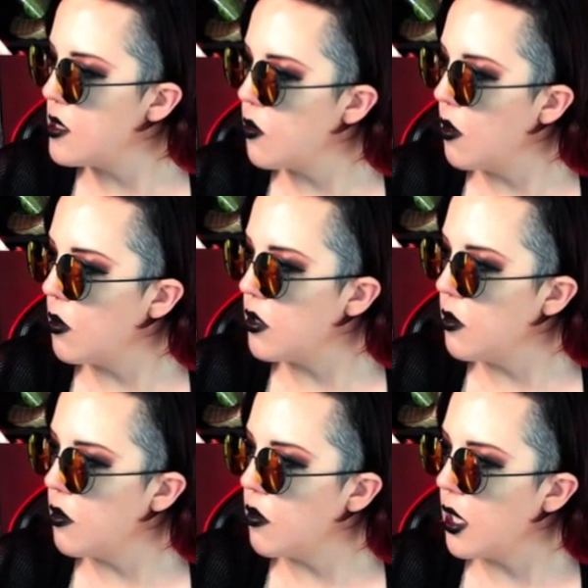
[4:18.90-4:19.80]
that's what we're
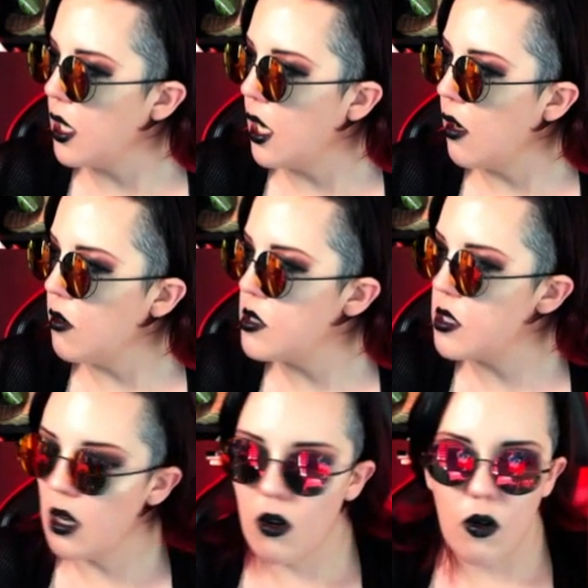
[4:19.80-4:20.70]
doing right now.
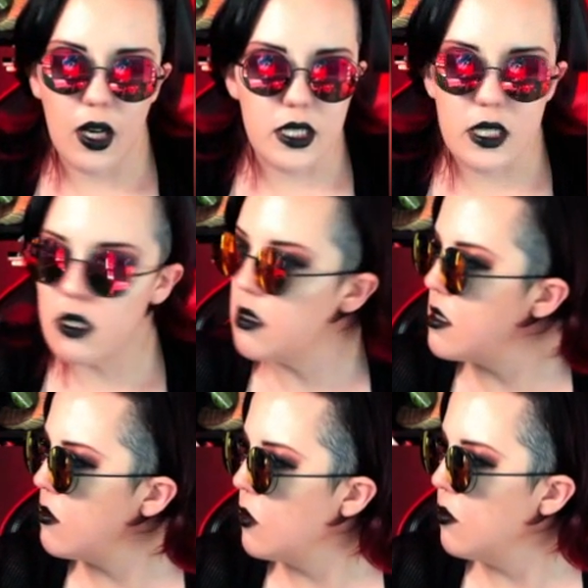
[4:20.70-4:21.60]
So I
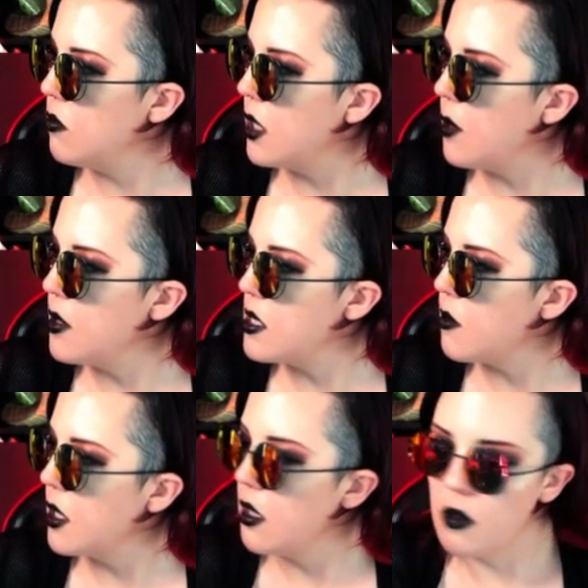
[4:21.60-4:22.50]
didn't, did I miss
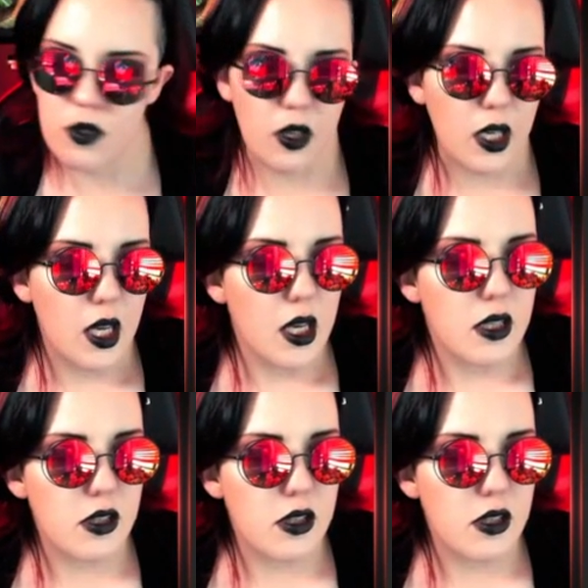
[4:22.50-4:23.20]
something? Oh, sorry.